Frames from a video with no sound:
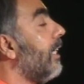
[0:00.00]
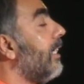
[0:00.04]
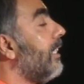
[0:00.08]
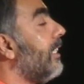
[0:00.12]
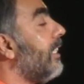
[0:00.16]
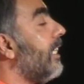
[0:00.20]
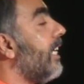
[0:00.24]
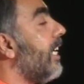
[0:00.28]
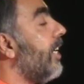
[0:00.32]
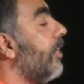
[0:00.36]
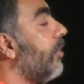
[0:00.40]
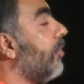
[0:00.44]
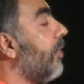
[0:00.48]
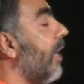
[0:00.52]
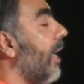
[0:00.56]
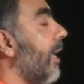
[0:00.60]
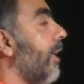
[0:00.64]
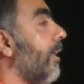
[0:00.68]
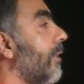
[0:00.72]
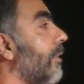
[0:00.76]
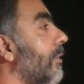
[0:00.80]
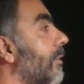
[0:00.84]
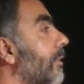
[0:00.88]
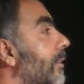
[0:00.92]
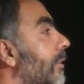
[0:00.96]
the
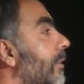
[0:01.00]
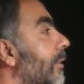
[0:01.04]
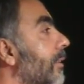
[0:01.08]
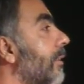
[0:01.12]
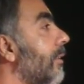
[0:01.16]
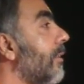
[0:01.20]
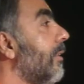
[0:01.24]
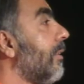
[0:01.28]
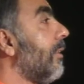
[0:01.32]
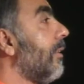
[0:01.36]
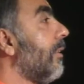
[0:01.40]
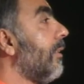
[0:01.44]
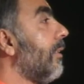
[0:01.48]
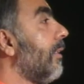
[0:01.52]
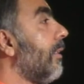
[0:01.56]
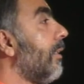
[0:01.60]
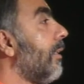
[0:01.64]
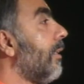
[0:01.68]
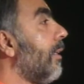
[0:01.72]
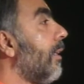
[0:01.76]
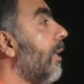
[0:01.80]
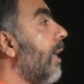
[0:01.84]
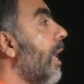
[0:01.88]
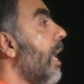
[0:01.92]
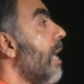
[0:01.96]
teaching
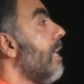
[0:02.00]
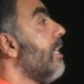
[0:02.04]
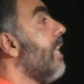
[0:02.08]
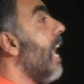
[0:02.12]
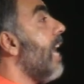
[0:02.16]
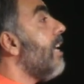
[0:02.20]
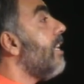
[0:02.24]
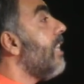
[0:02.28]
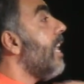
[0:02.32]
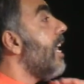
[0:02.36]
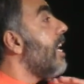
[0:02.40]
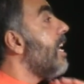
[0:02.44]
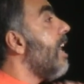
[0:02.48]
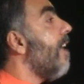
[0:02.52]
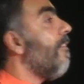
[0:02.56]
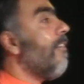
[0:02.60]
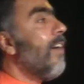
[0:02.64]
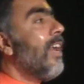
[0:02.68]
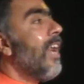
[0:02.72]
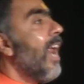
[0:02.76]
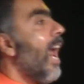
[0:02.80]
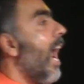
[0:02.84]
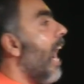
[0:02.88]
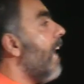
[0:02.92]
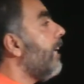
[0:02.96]
that they
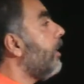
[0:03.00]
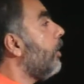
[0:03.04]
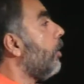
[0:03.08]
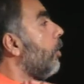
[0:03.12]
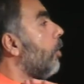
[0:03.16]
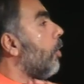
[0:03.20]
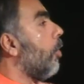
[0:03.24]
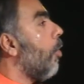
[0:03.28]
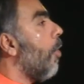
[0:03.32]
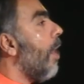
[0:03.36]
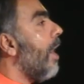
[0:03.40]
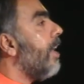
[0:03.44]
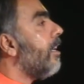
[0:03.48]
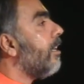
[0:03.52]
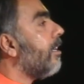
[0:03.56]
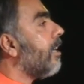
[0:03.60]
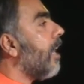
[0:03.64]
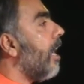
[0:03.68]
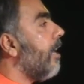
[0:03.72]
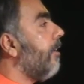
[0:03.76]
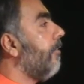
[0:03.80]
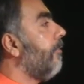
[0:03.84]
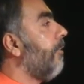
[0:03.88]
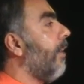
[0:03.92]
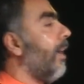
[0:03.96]
never had to go and
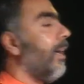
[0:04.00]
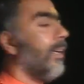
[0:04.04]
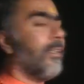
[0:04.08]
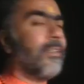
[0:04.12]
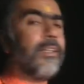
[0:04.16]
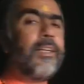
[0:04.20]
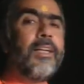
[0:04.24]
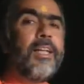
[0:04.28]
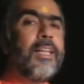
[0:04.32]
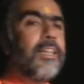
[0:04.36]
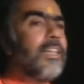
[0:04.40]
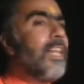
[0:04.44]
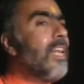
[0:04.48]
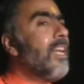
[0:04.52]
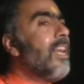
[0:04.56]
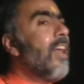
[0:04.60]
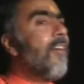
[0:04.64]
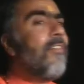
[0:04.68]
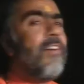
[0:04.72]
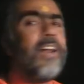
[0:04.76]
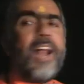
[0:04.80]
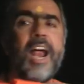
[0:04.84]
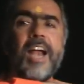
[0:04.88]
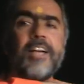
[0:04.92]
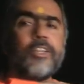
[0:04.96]
convert. They
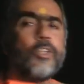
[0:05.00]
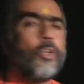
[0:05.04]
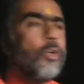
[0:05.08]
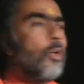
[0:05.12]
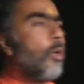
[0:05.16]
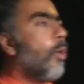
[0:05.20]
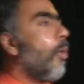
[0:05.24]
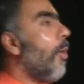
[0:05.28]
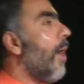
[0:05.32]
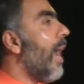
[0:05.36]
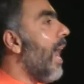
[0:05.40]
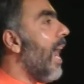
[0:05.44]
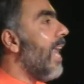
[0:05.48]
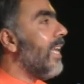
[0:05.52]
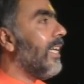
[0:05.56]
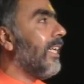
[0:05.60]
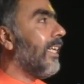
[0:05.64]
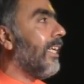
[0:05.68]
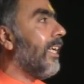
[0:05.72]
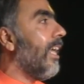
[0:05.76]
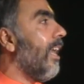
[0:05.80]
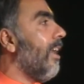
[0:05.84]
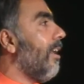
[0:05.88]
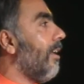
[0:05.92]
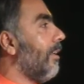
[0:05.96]
never had to go and
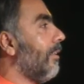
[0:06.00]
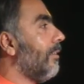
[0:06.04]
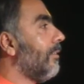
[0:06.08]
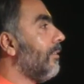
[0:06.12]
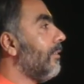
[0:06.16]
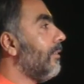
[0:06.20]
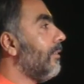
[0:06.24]
kill.